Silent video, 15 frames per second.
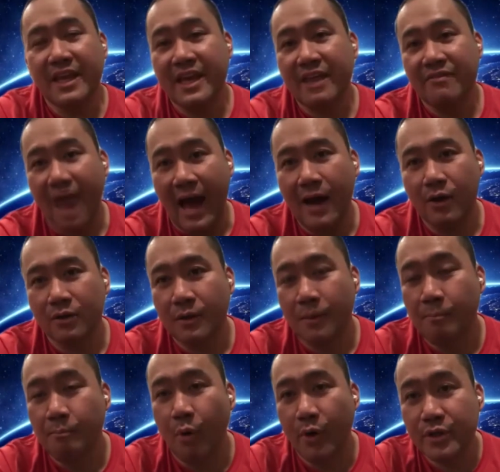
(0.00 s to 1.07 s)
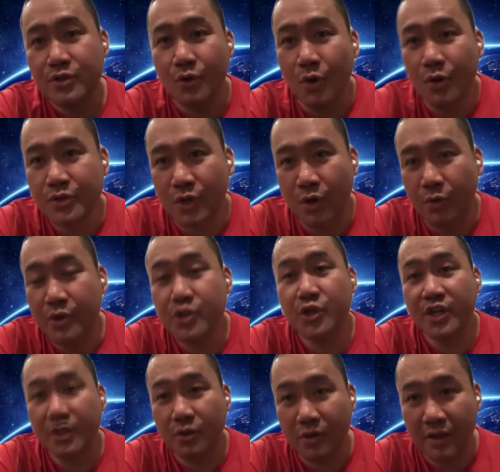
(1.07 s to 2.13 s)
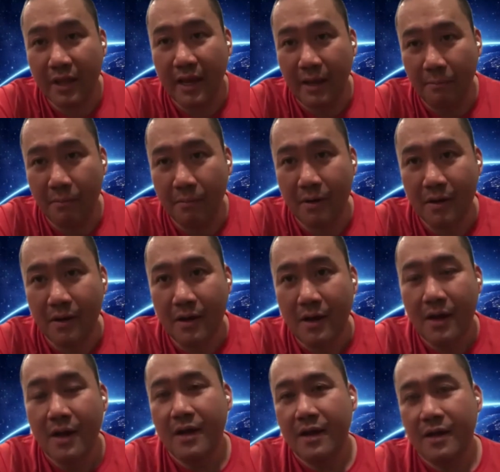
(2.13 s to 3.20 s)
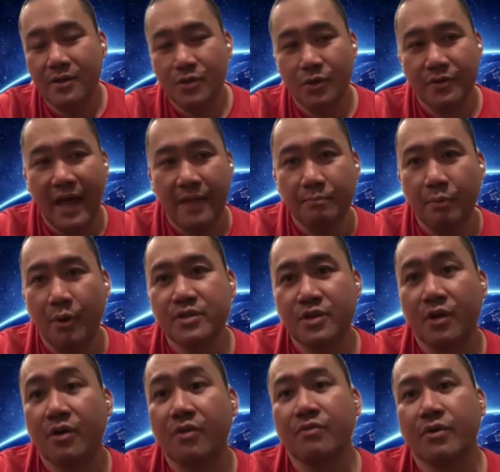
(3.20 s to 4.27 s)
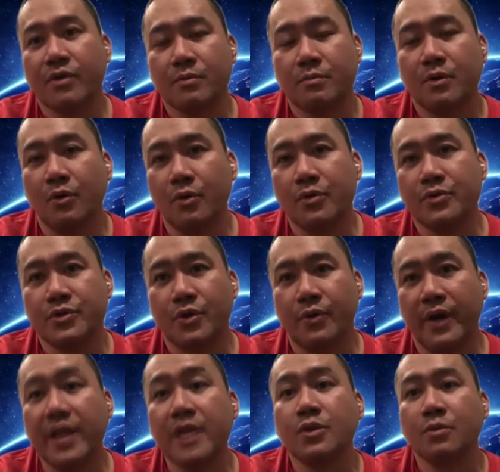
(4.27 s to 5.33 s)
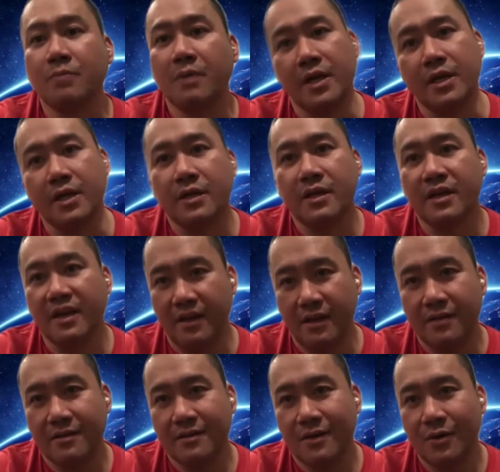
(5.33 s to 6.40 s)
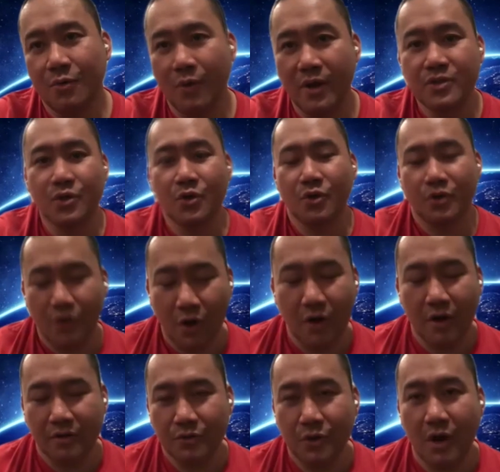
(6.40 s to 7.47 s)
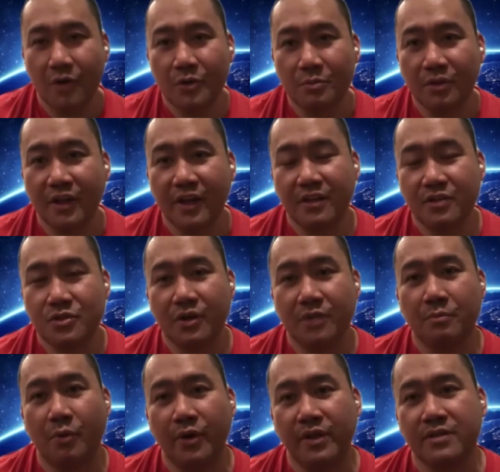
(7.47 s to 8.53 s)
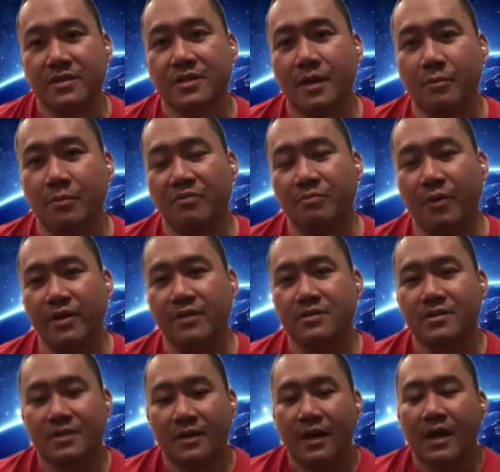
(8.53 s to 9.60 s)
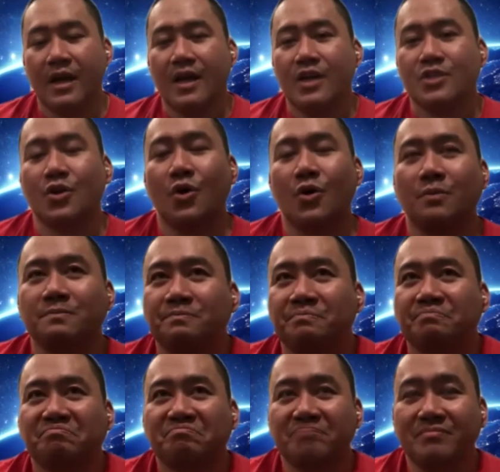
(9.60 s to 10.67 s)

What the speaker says: give out points also, which you need to claim. So that points are convertible also into money once you accumulate a certain number of points. So